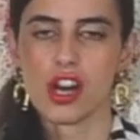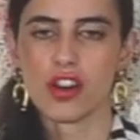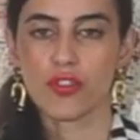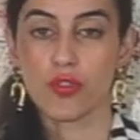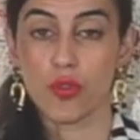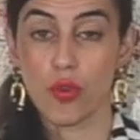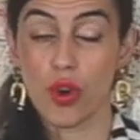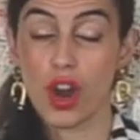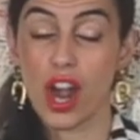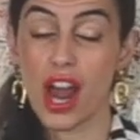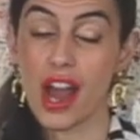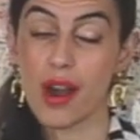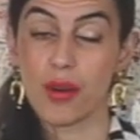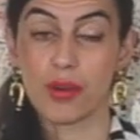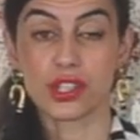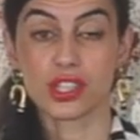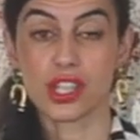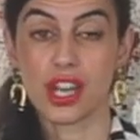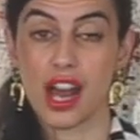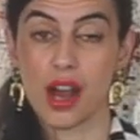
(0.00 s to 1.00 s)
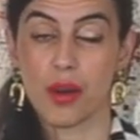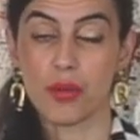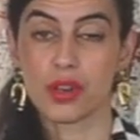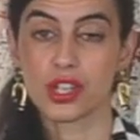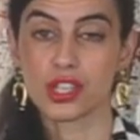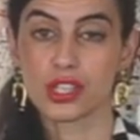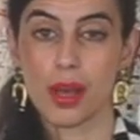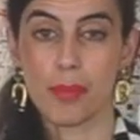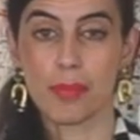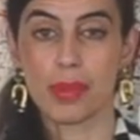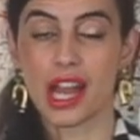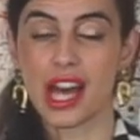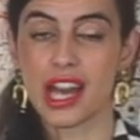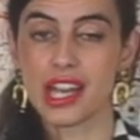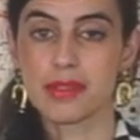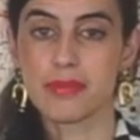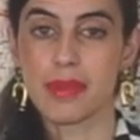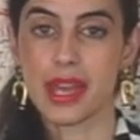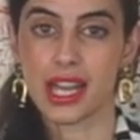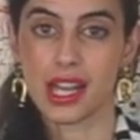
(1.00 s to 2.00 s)
for hours and hours
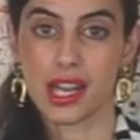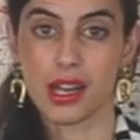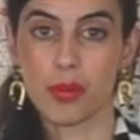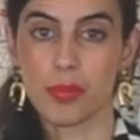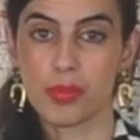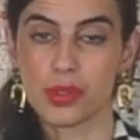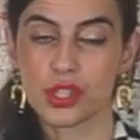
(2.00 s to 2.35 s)
applying makeup,